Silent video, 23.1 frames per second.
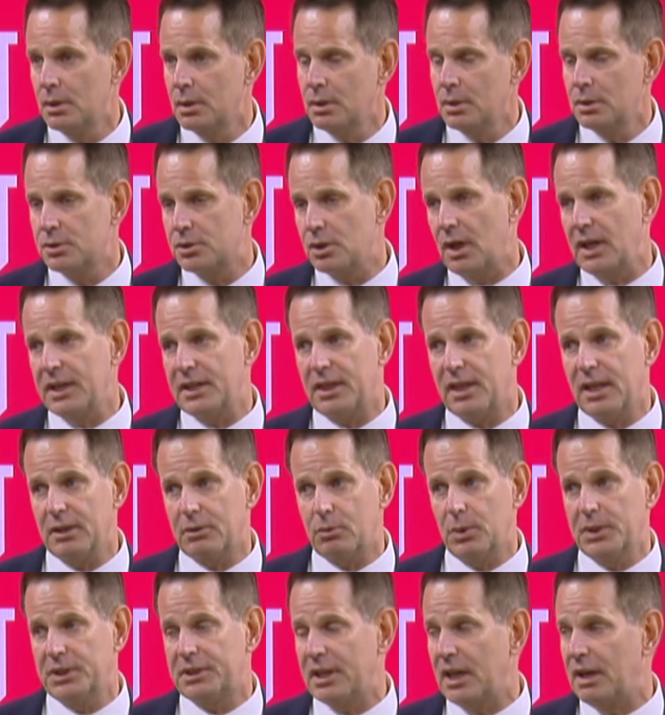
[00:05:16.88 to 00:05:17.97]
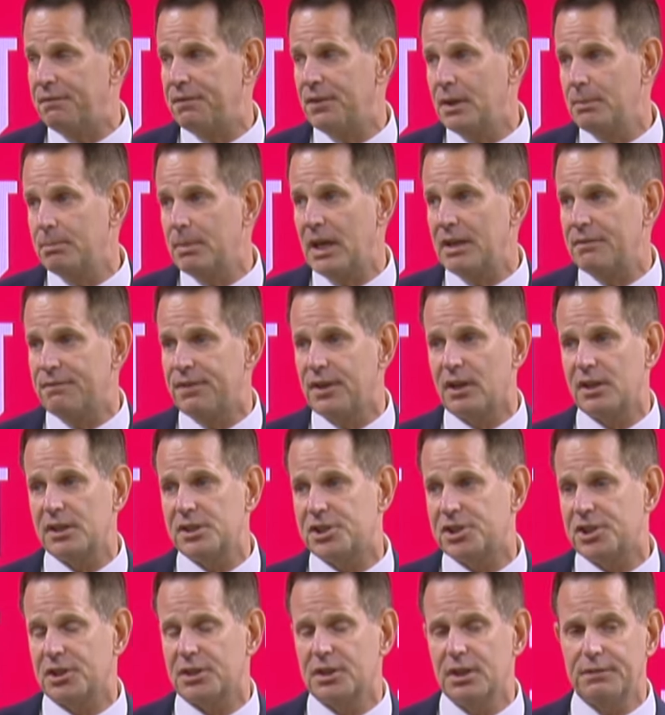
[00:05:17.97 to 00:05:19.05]
So I think we definitely made very
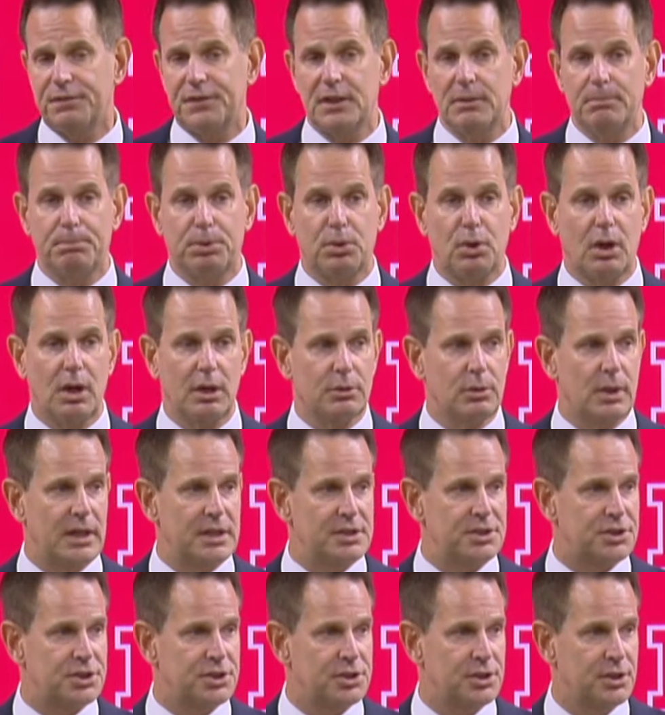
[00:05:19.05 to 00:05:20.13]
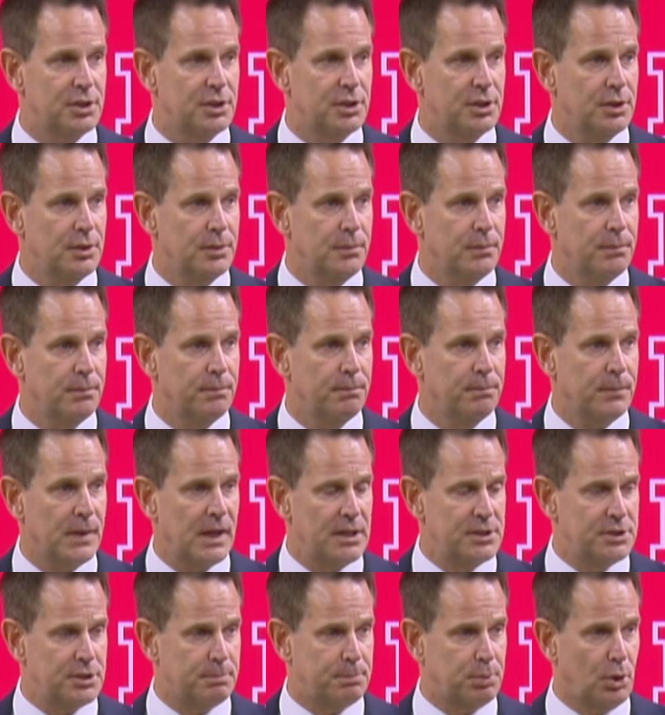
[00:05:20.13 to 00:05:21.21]
significant progress
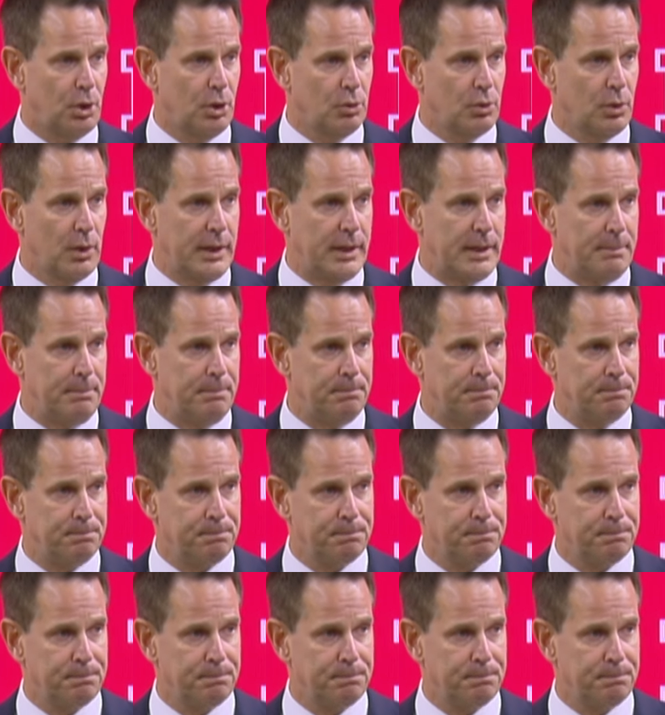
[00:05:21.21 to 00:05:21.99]
as a program.